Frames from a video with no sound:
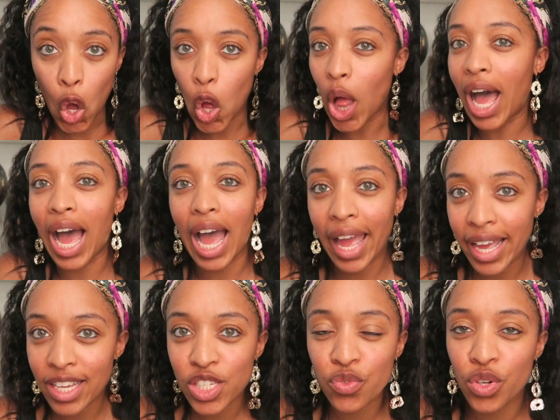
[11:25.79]
all
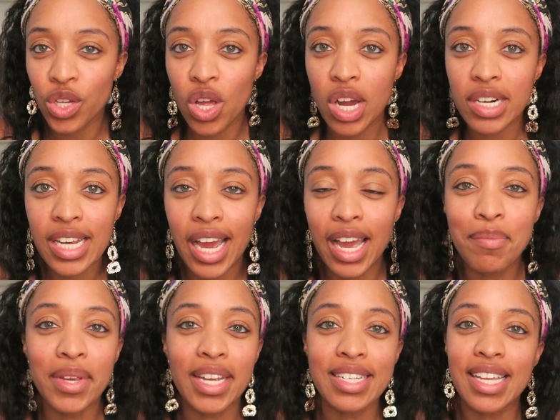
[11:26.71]
eyes for a long
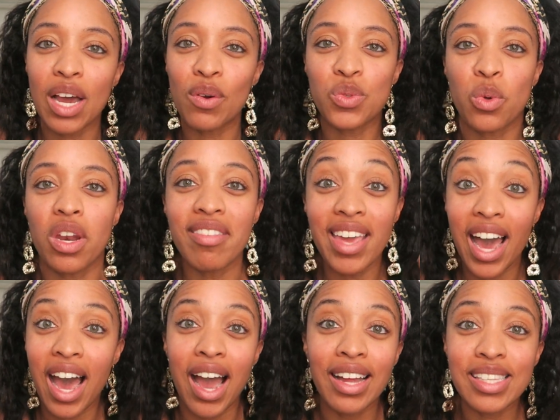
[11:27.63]
time because that was one of the
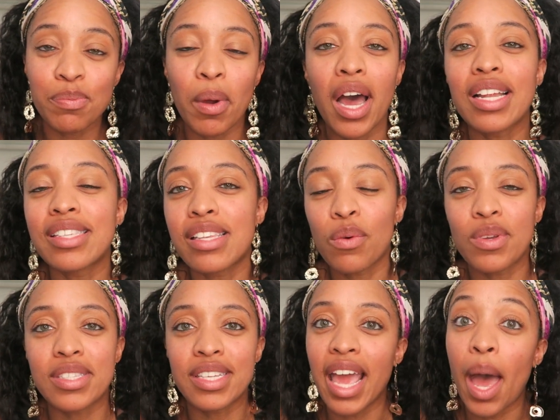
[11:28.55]
hot spots. That
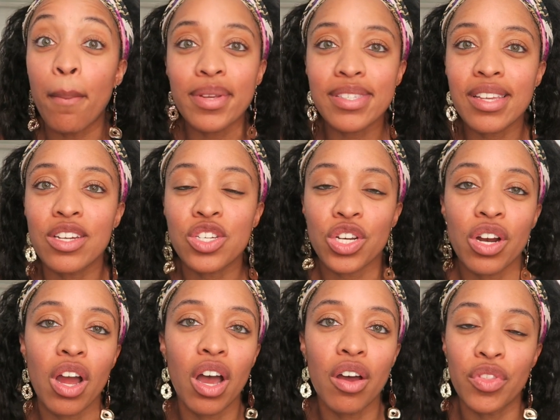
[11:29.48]
was the
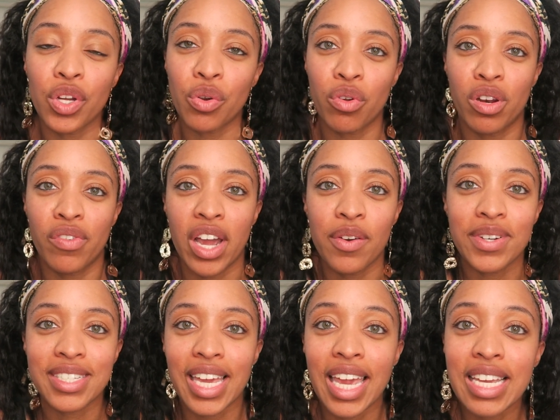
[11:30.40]
epicenter of the
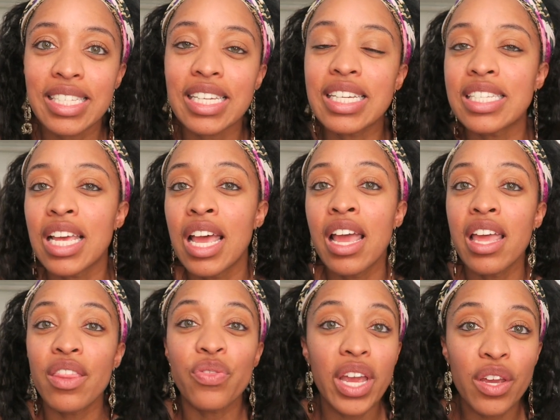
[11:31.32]
coronavirus cases.
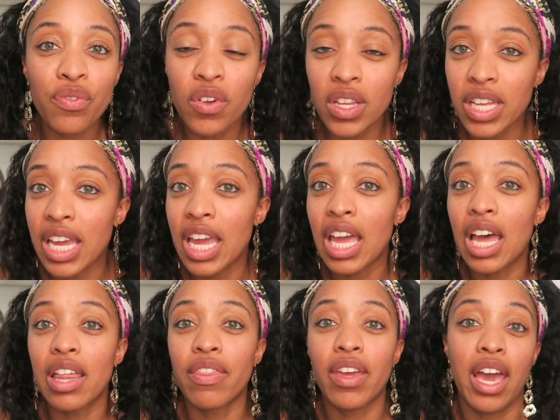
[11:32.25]
Thankfully,
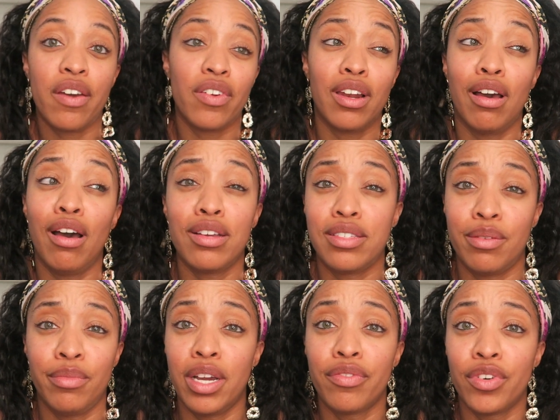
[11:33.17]
they have an
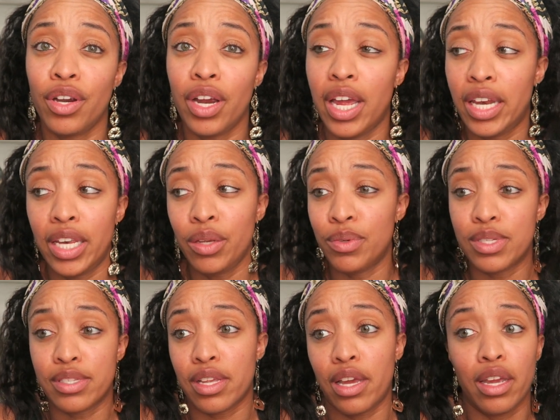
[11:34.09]
awesome governor and he
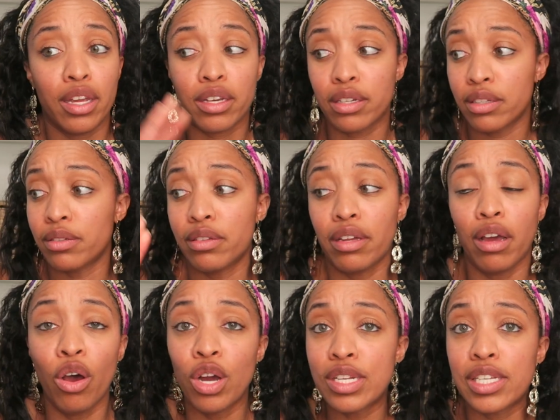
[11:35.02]
was like
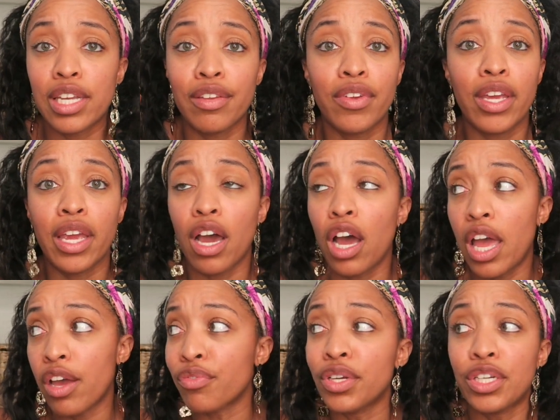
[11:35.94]
on TV
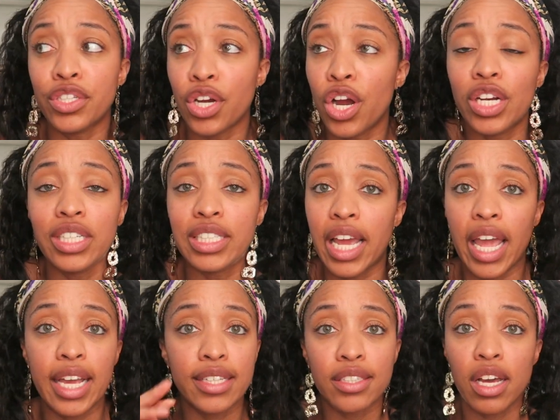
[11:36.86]
every darn
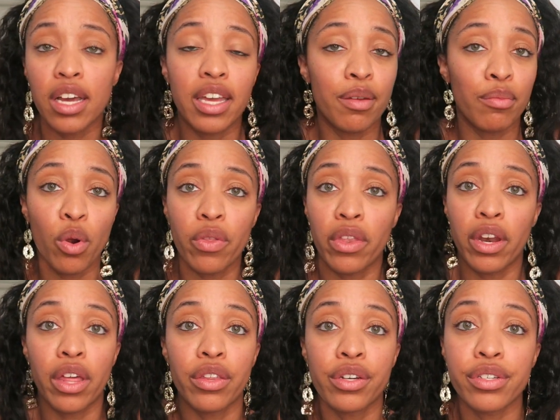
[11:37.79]
day. Saw him more
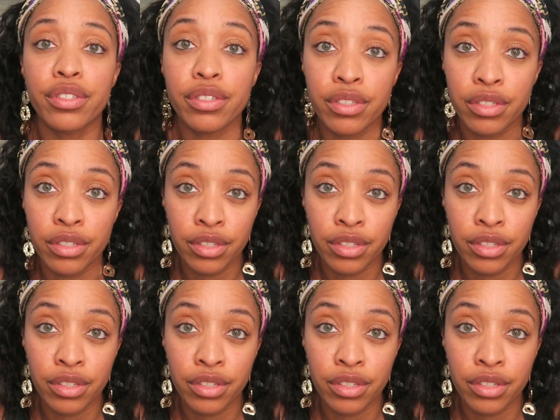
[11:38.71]
than others.